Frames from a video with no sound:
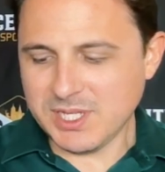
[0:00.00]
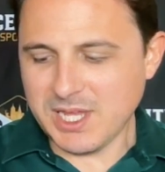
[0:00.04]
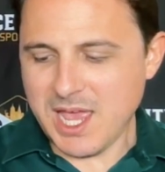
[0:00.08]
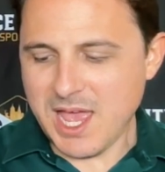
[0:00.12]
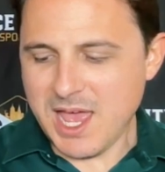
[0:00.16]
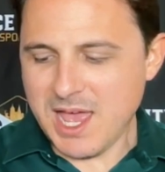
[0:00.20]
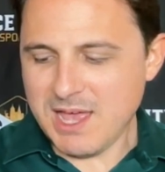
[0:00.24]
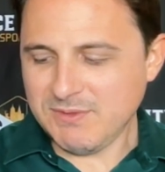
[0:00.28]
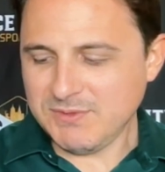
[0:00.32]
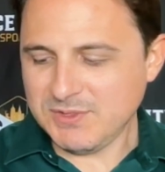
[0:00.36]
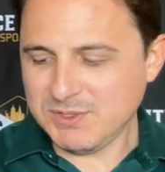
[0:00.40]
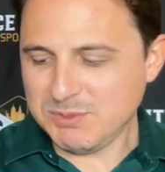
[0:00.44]

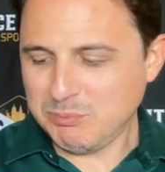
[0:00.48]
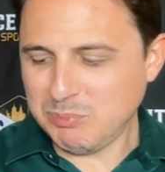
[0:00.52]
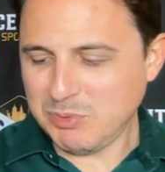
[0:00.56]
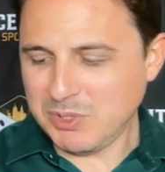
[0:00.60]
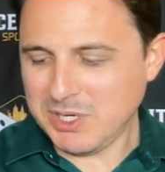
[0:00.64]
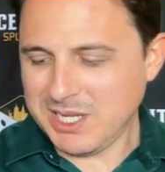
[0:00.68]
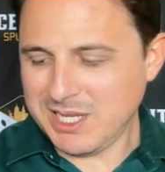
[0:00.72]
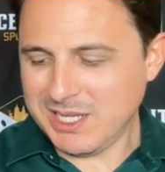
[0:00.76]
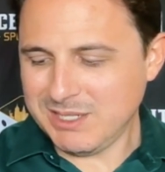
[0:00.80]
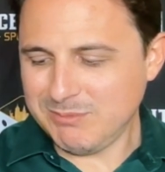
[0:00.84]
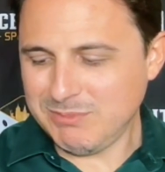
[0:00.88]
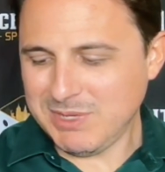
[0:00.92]
half
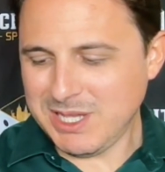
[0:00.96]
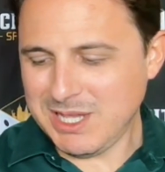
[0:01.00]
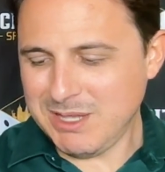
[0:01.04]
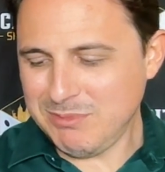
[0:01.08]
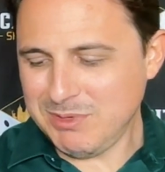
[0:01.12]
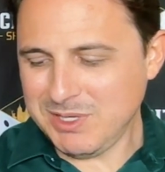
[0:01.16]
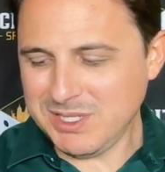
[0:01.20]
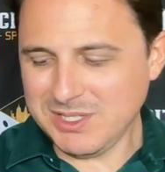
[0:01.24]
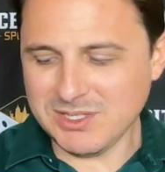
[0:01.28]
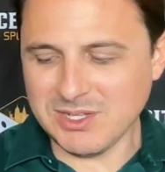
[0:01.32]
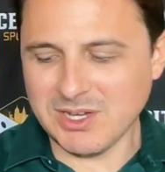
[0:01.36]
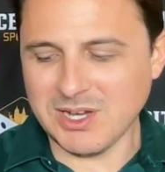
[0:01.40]
spread,
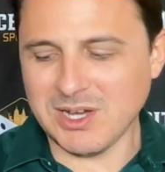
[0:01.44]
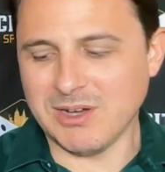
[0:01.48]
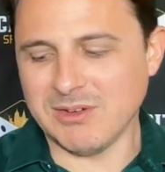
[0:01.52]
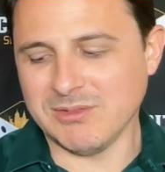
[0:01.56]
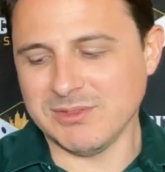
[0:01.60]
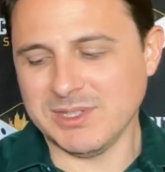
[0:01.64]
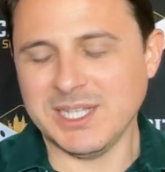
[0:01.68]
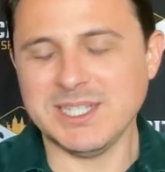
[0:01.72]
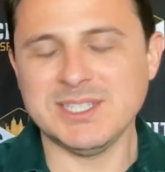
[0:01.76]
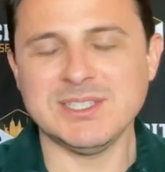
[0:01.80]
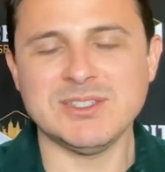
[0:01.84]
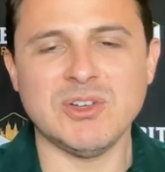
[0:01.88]
maybe? No.
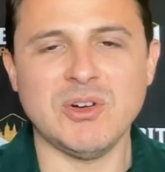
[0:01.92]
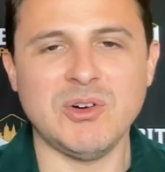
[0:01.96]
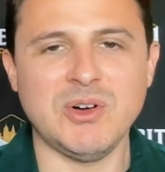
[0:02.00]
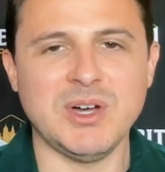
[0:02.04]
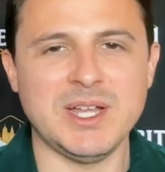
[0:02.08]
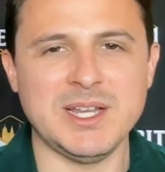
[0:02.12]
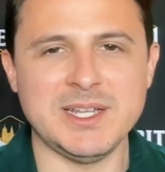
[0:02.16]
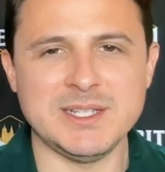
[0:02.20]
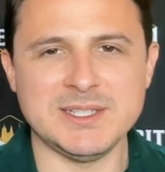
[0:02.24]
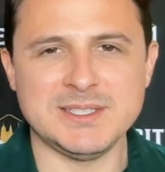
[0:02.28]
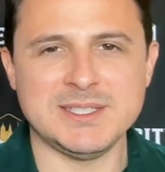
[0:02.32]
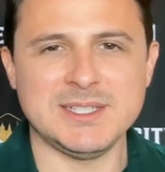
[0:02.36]
Let's go
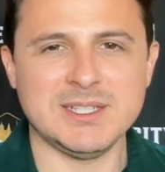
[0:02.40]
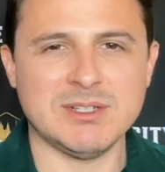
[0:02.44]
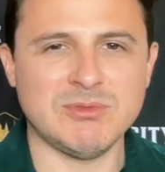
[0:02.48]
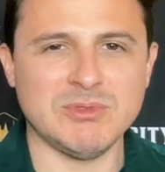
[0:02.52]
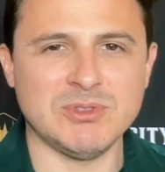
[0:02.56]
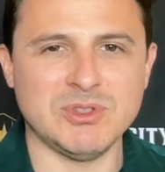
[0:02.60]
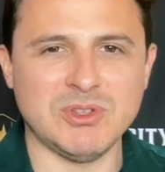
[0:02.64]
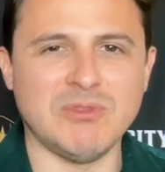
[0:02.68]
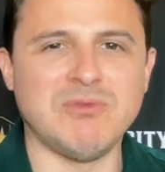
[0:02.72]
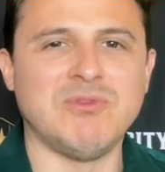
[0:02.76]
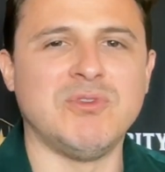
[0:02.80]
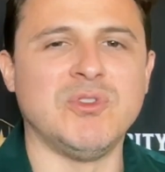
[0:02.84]
ahead and stick
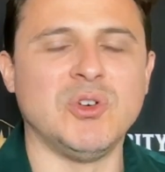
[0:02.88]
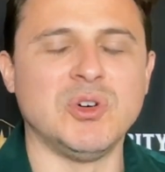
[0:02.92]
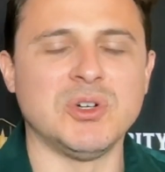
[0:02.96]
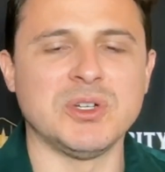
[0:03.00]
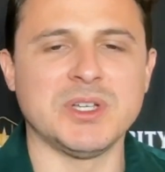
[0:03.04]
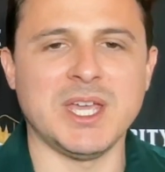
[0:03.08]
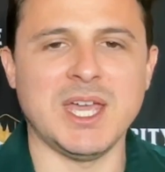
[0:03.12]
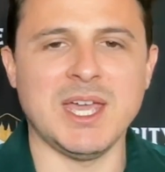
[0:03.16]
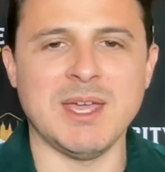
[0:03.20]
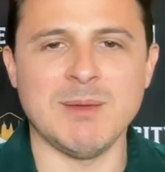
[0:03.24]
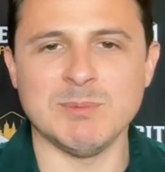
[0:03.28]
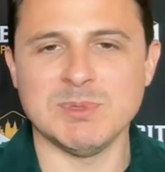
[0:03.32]
with the full
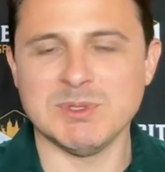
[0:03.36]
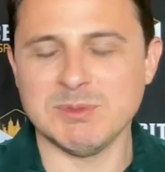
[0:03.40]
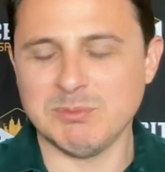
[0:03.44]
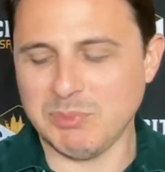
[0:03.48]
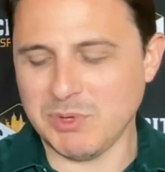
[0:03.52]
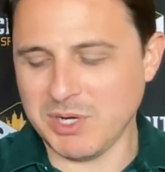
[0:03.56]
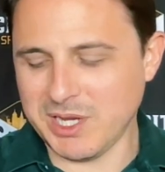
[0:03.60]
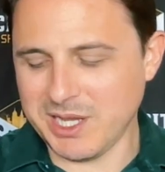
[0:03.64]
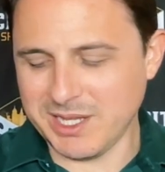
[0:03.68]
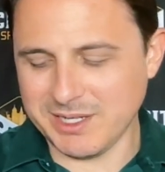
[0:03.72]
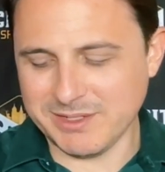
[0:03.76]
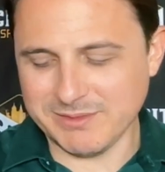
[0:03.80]
game
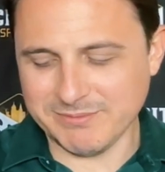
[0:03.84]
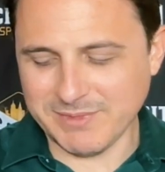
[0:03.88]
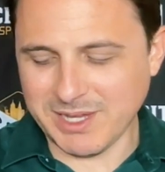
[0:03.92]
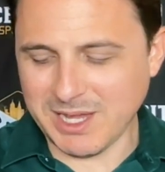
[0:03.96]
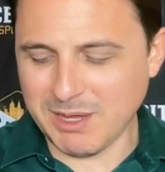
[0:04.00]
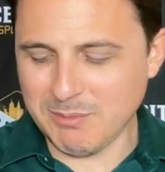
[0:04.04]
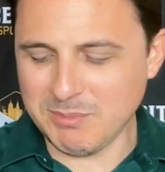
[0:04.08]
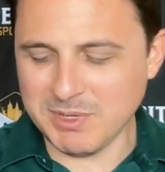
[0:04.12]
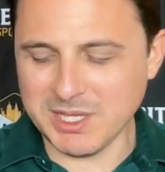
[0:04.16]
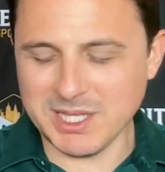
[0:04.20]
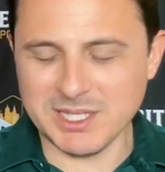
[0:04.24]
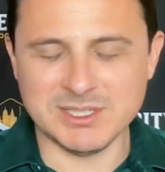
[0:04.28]
spread.
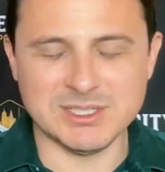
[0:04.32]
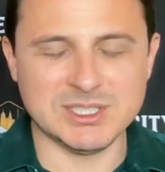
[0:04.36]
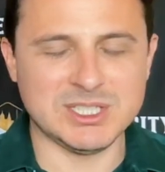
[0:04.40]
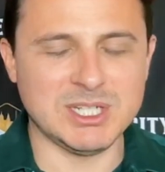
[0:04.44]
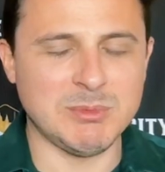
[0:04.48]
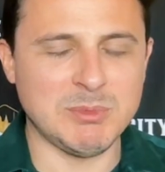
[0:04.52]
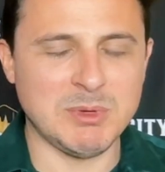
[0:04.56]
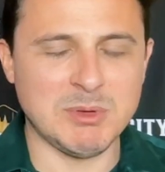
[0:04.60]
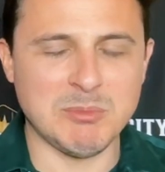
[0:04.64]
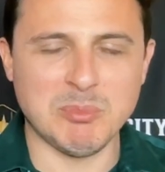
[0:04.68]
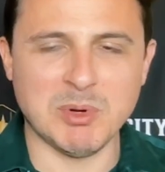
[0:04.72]
I mean, Jimmy